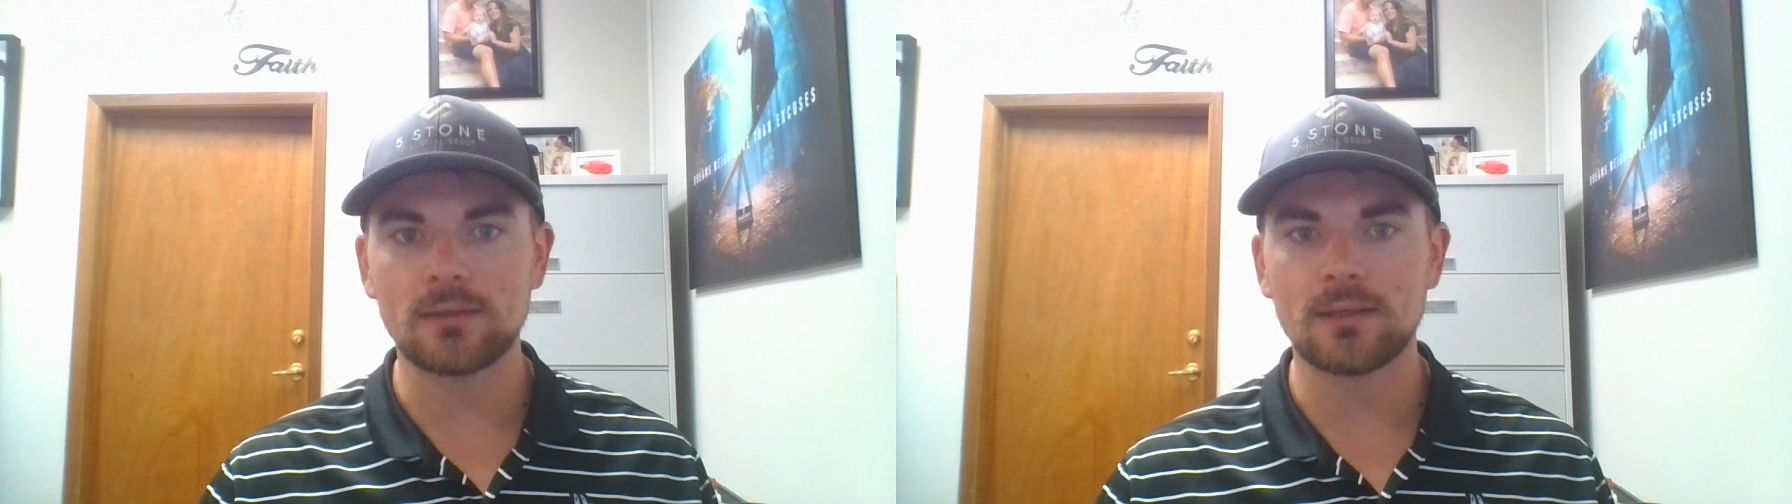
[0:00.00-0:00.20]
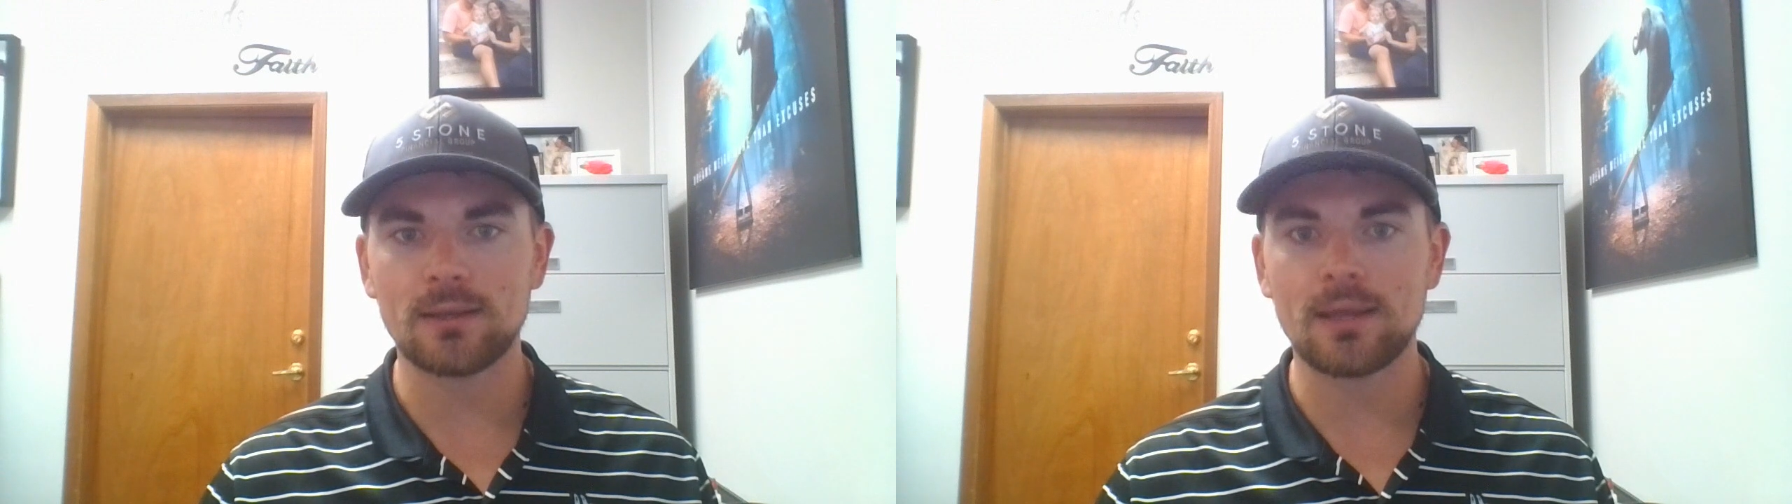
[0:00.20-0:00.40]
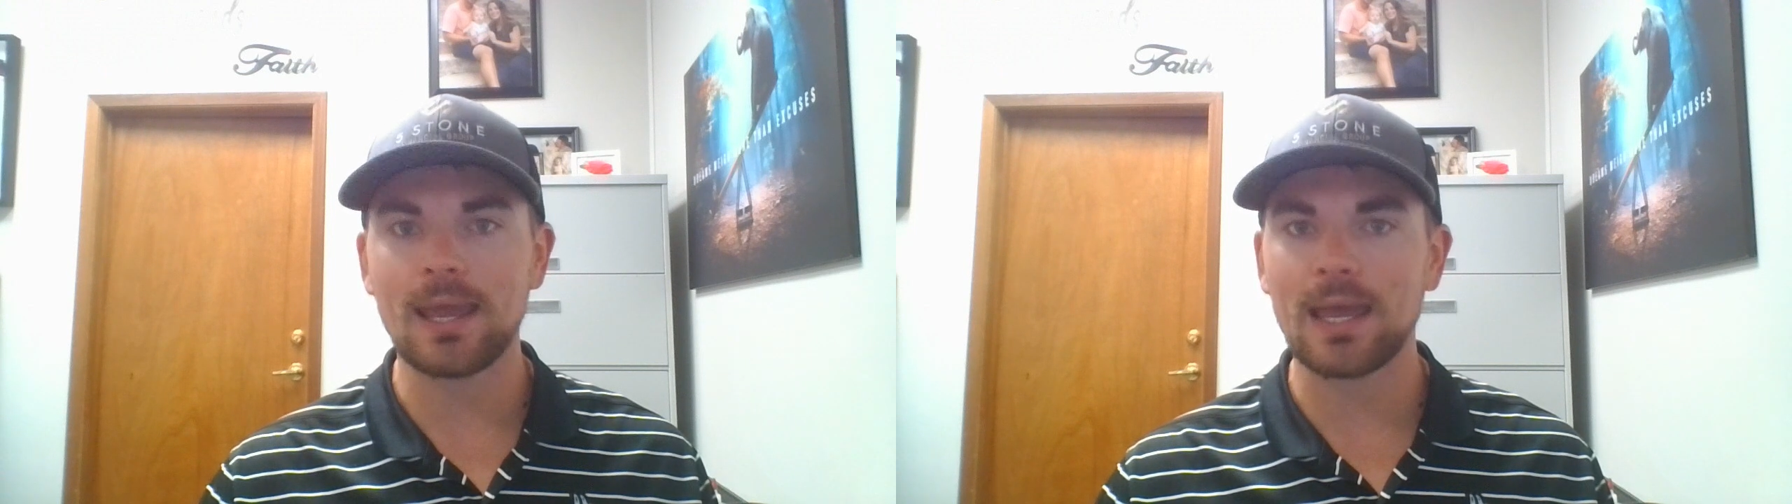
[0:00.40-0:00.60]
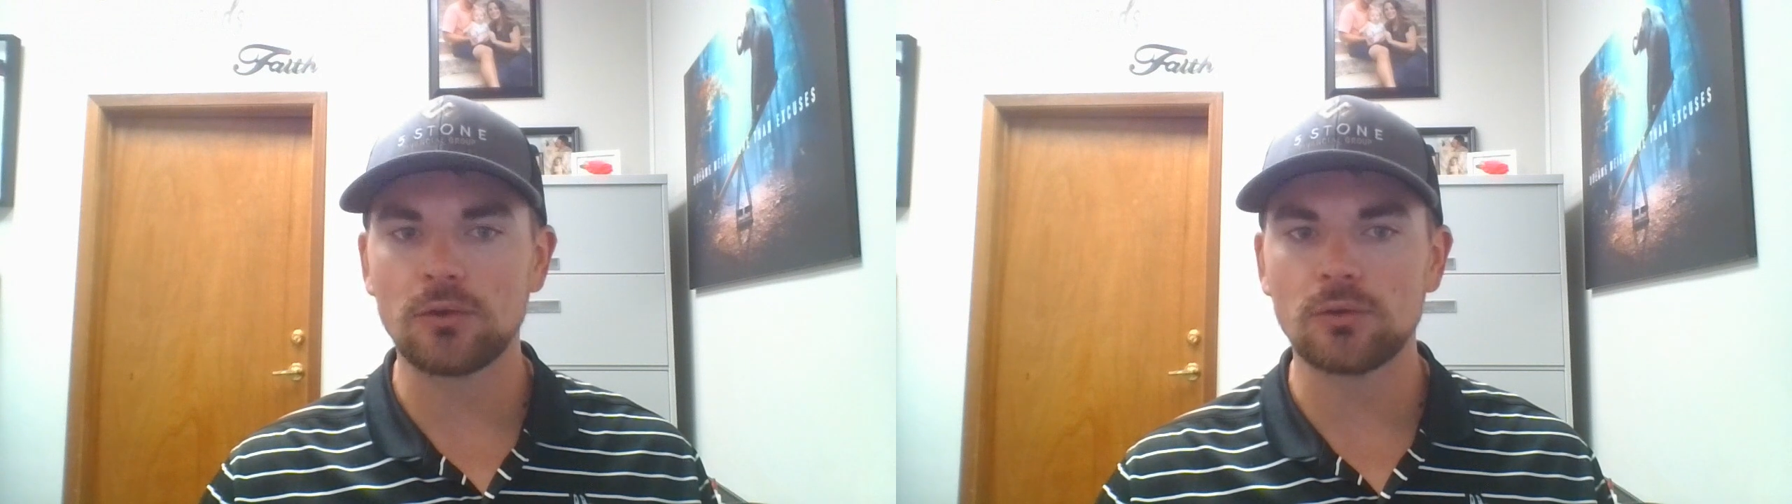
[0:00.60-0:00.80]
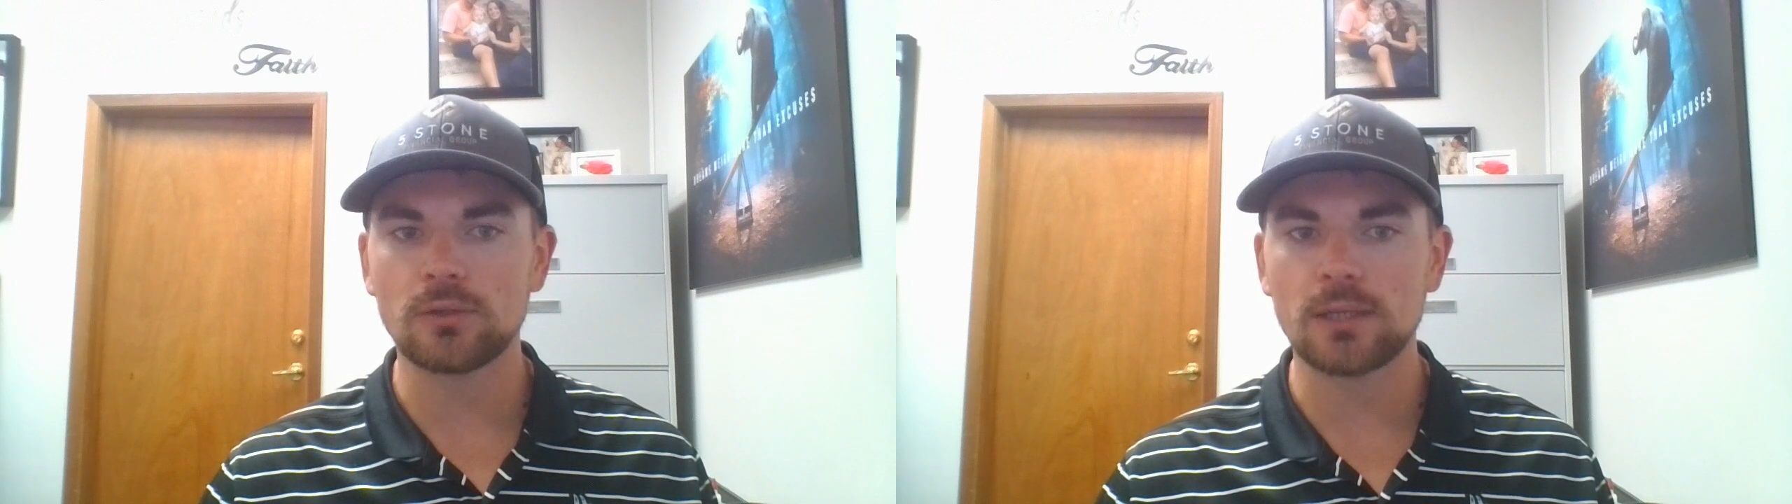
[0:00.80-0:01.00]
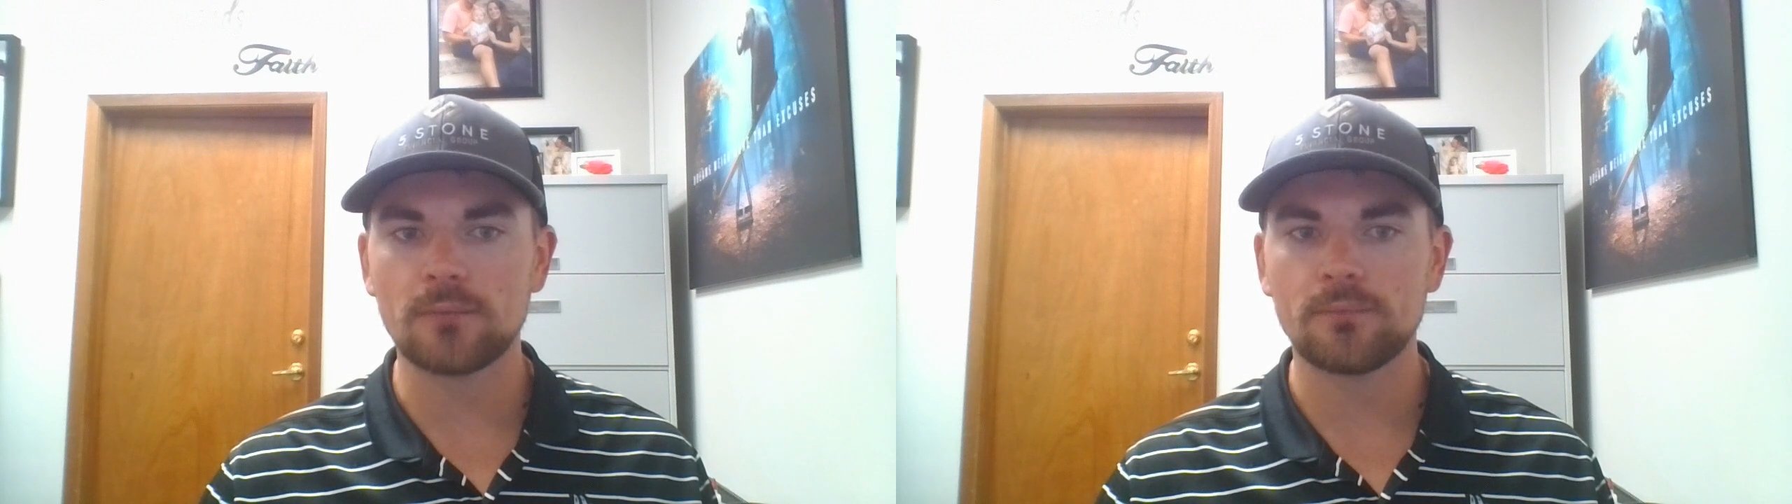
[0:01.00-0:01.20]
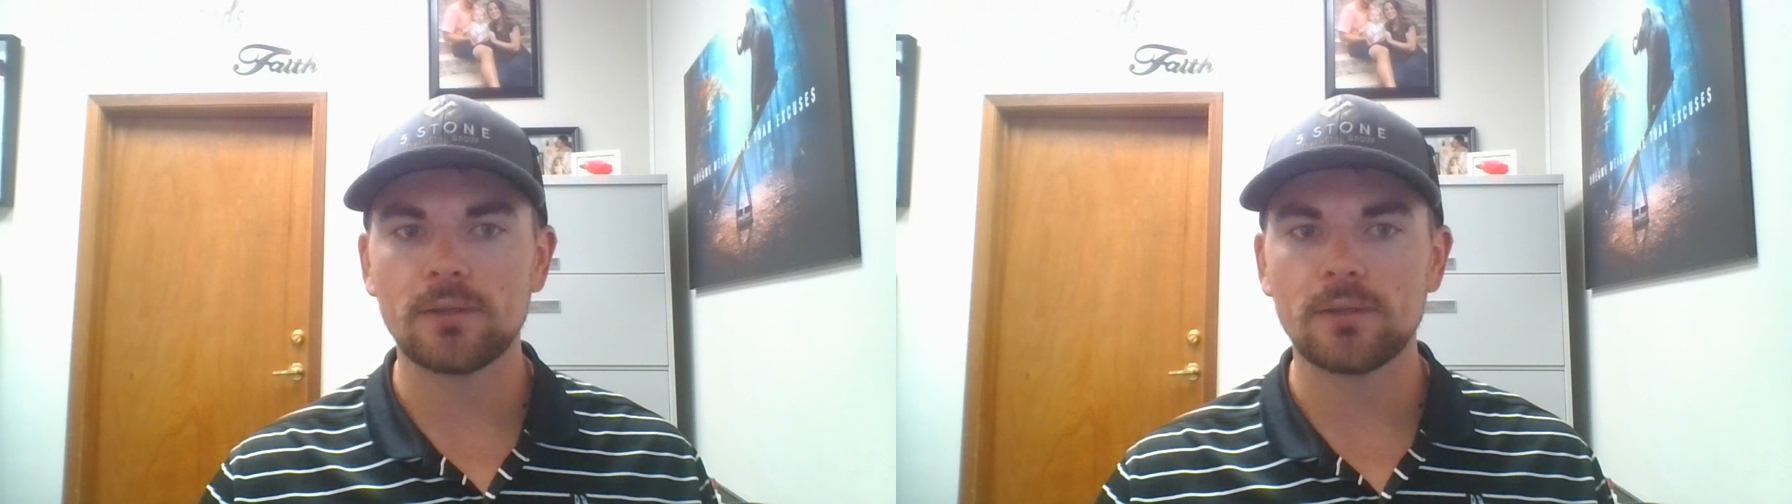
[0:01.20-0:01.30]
it accurately.